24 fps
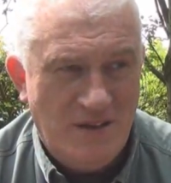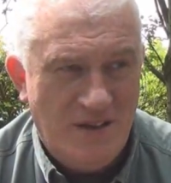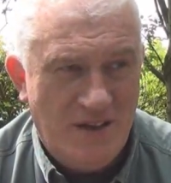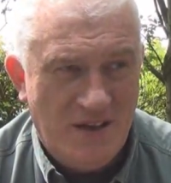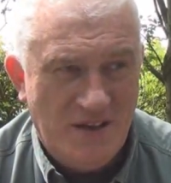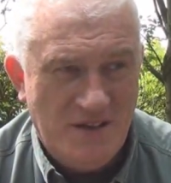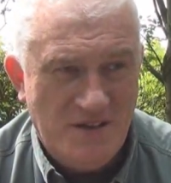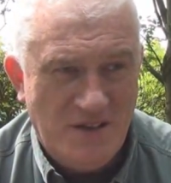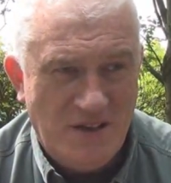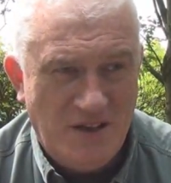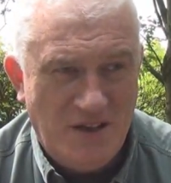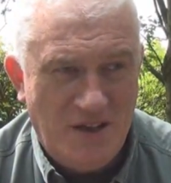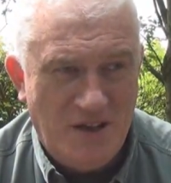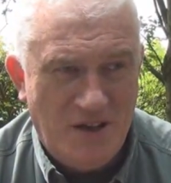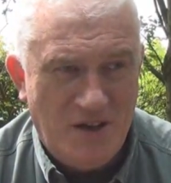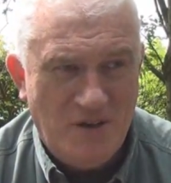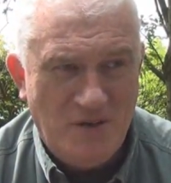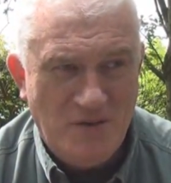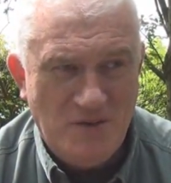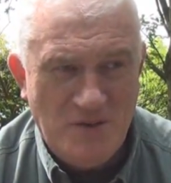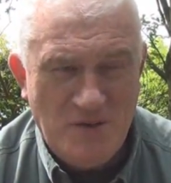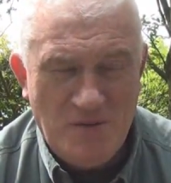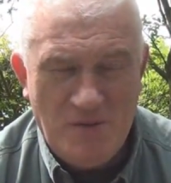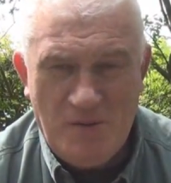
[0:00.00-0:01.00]
The next thing you
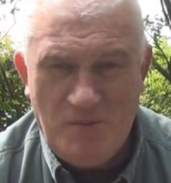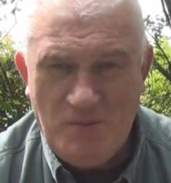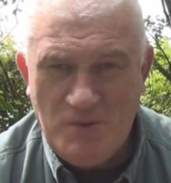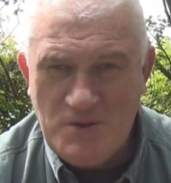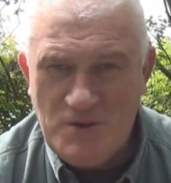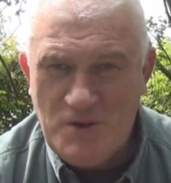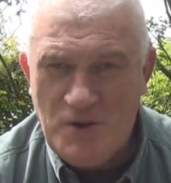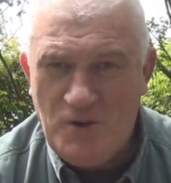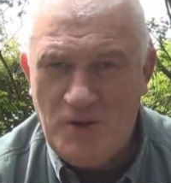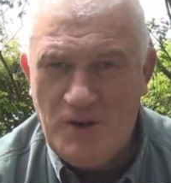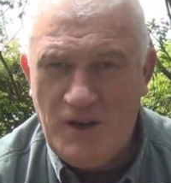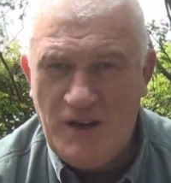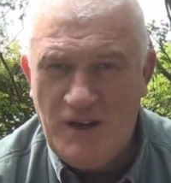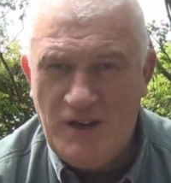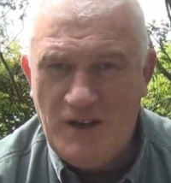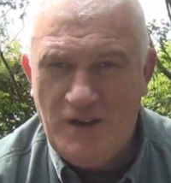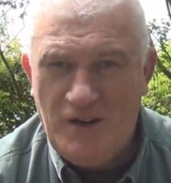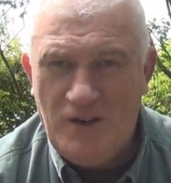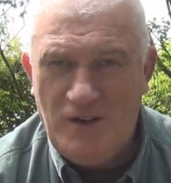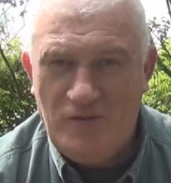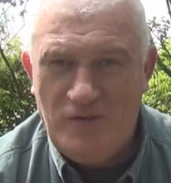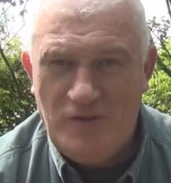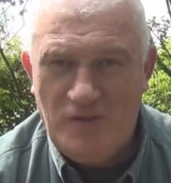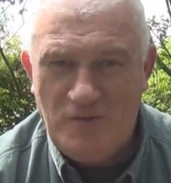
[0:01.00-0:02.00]
know, someone was cooking
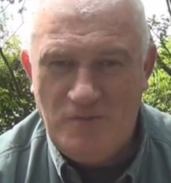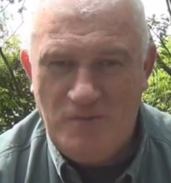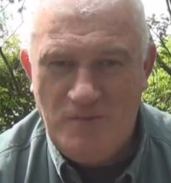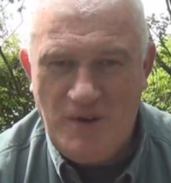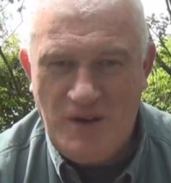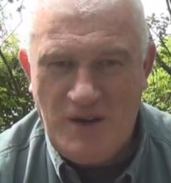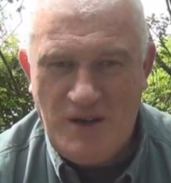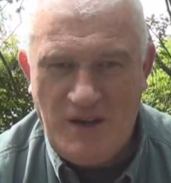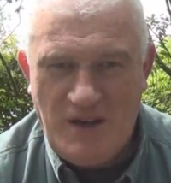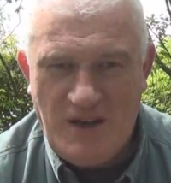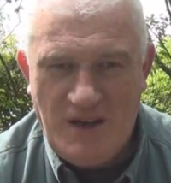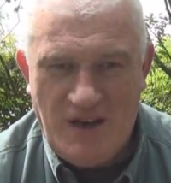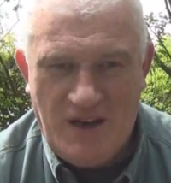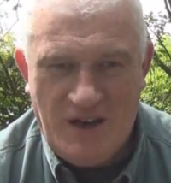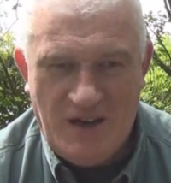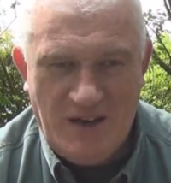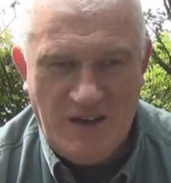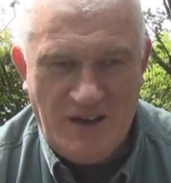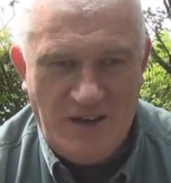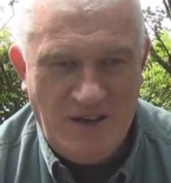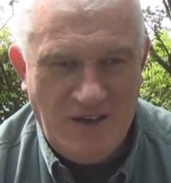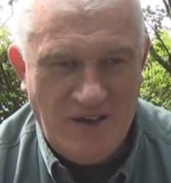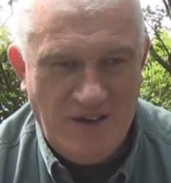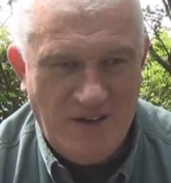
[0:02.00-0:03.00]
and offered me
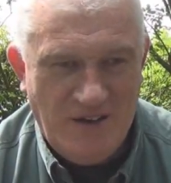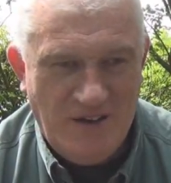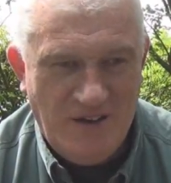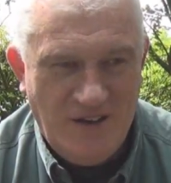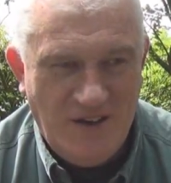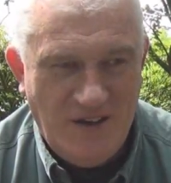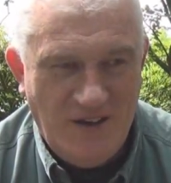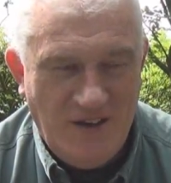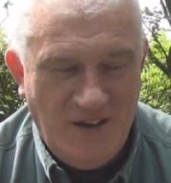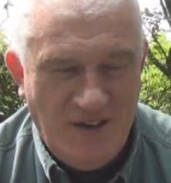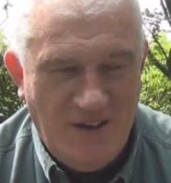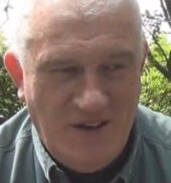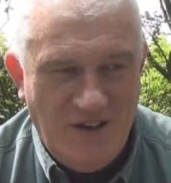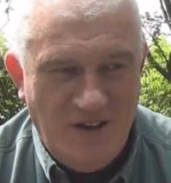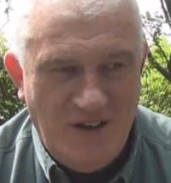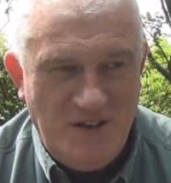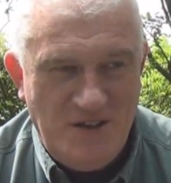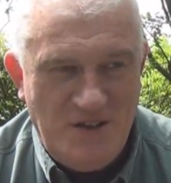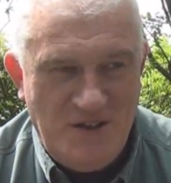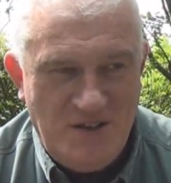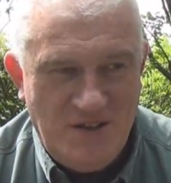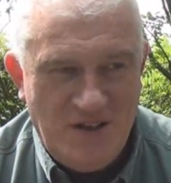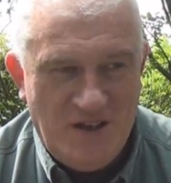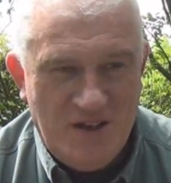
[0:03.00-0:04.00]
a
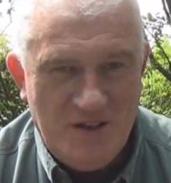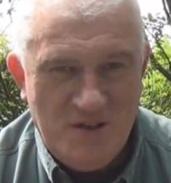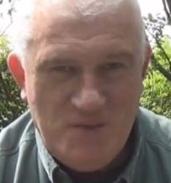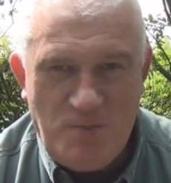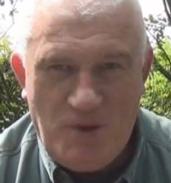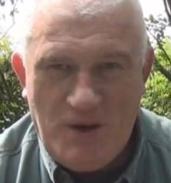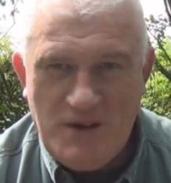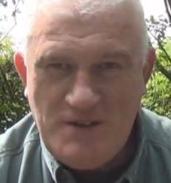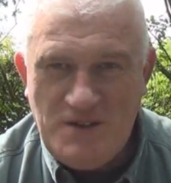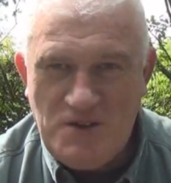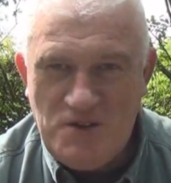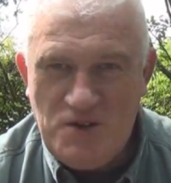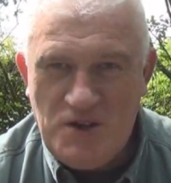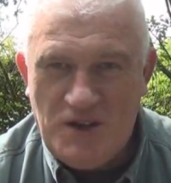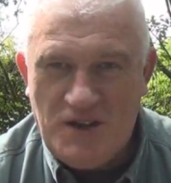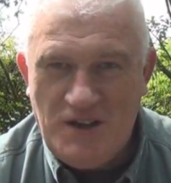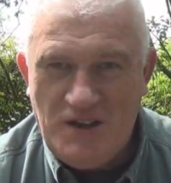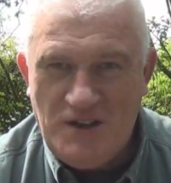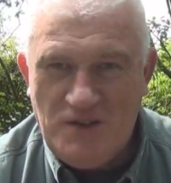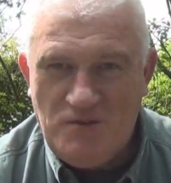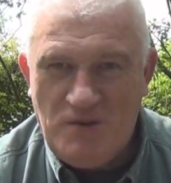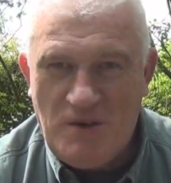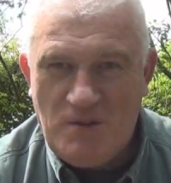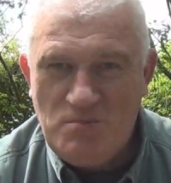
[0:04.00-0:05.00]
spicy
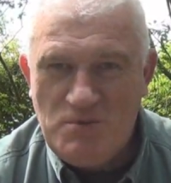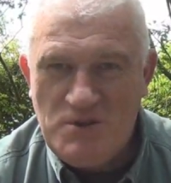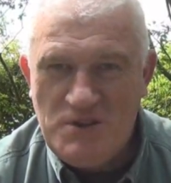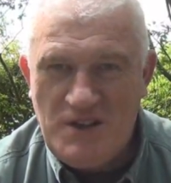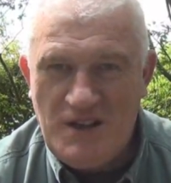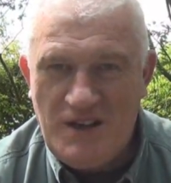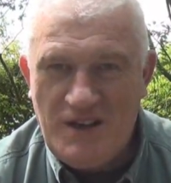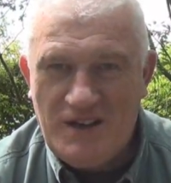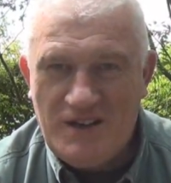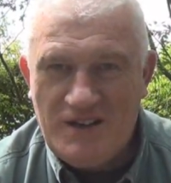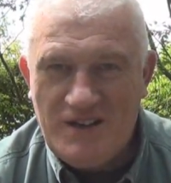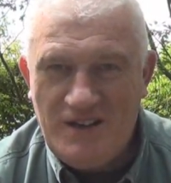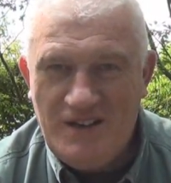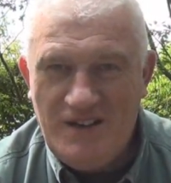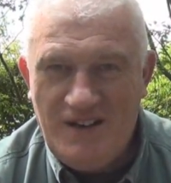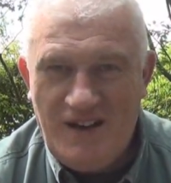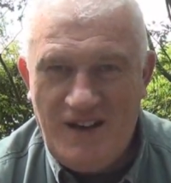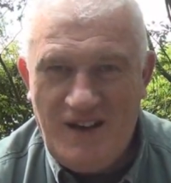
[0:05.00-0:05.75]
chicken drumstick.